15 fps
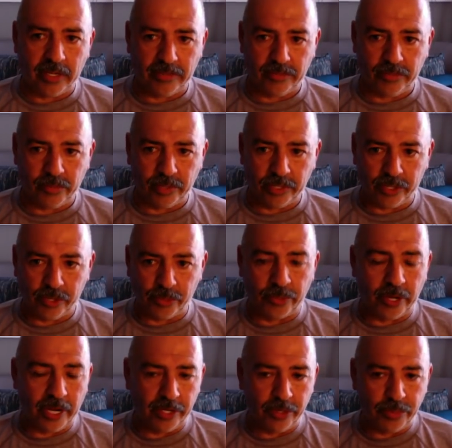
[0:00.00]
with your
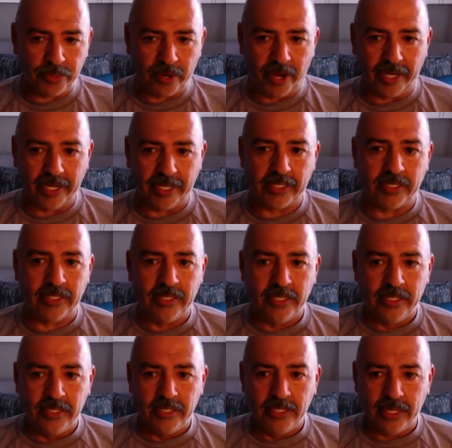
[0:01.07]
brand new product,
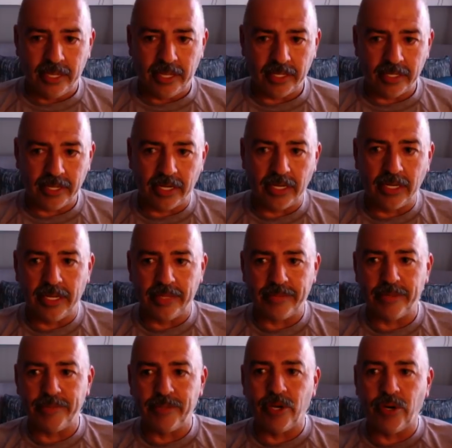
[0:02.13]
and kind of let
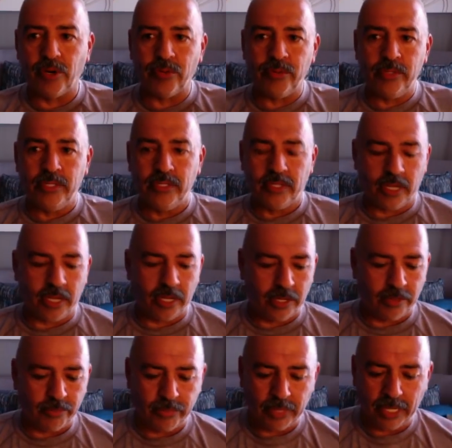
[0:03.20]
them know
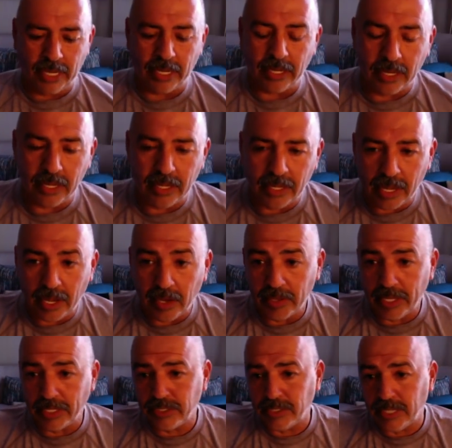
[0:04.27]
how
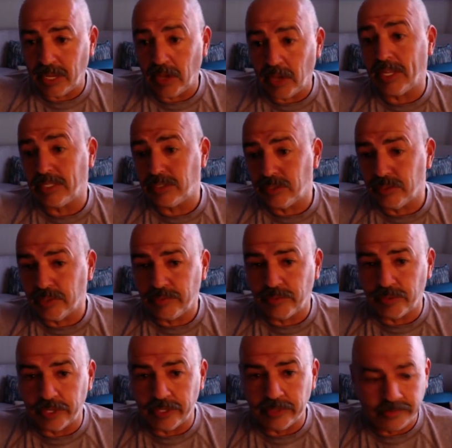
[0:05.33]
that's doing
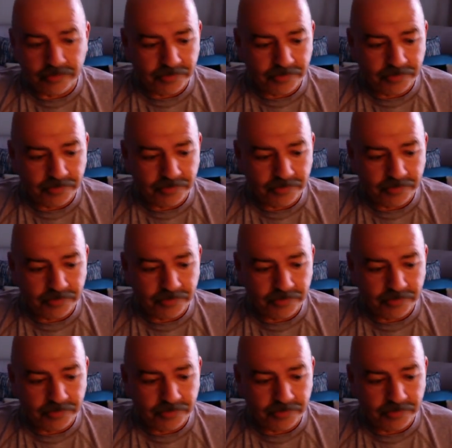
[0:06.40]
for you.